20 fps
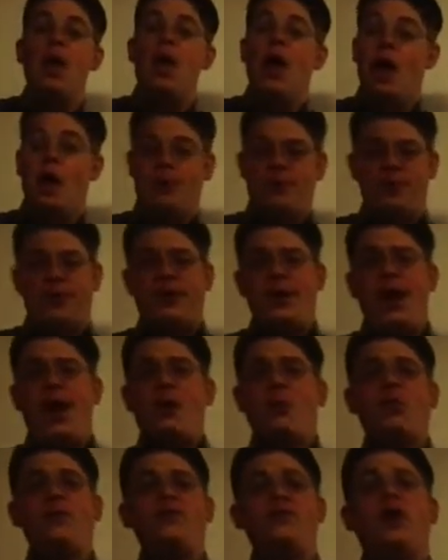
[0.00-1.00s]
Up to now
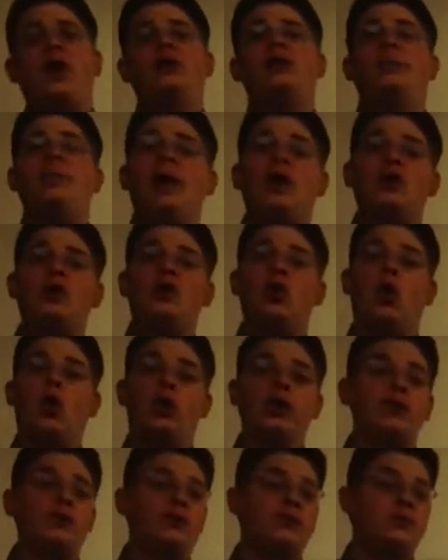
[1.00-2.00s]
we've talked about
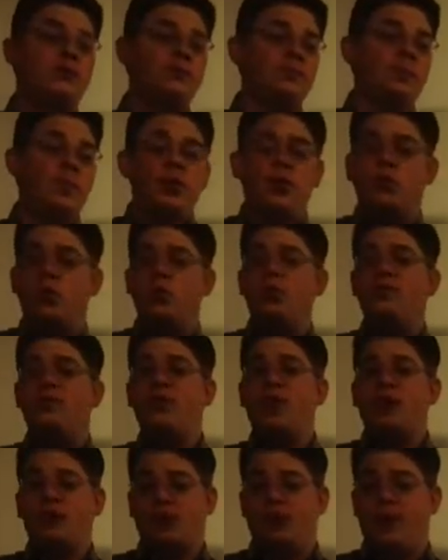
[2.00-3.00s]
chords, we've
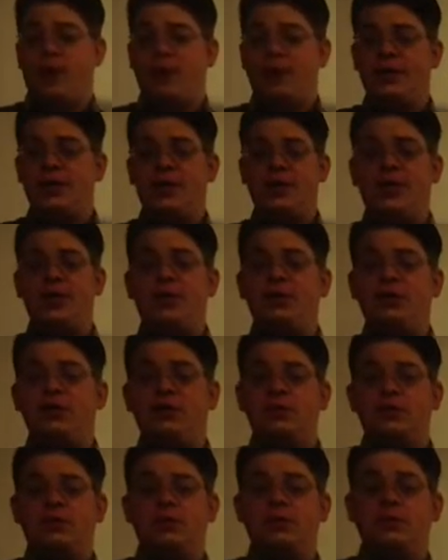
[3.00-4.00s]
talked about
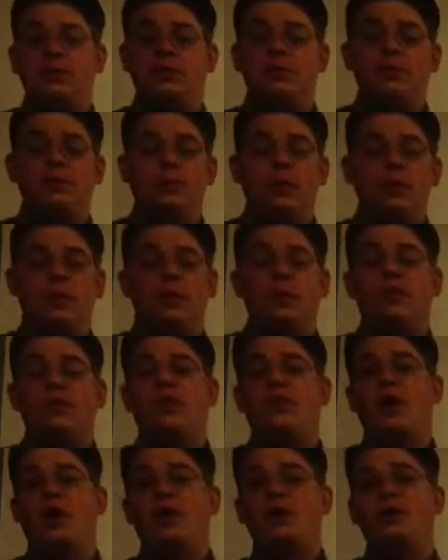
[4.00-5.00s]
keys, we've
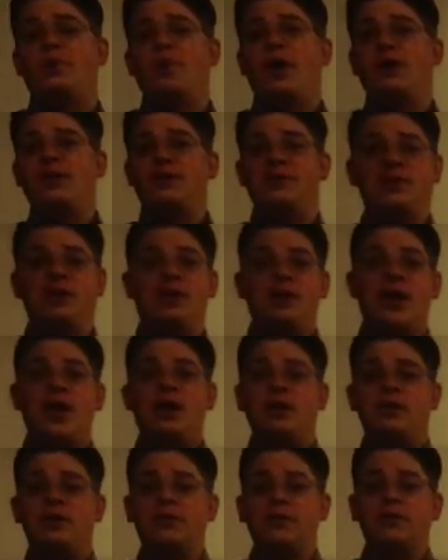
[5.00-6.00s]
talked about
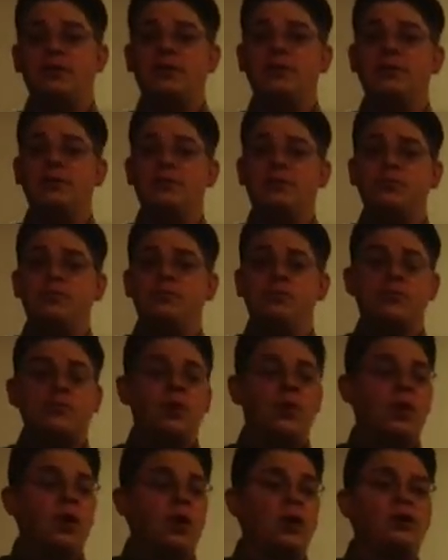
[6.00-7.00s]
scales.
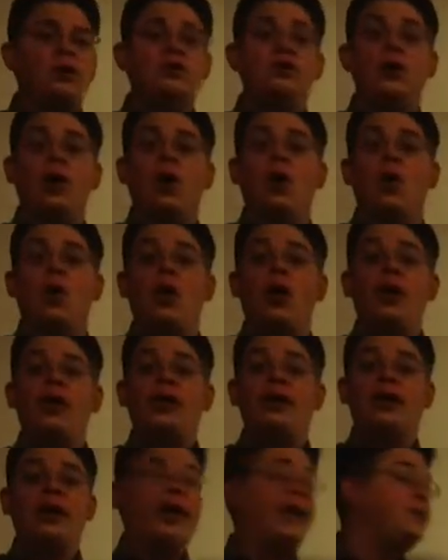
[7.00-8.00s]
So
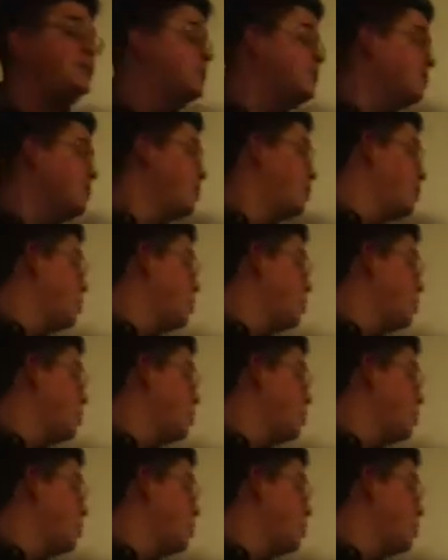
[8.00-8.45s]
let's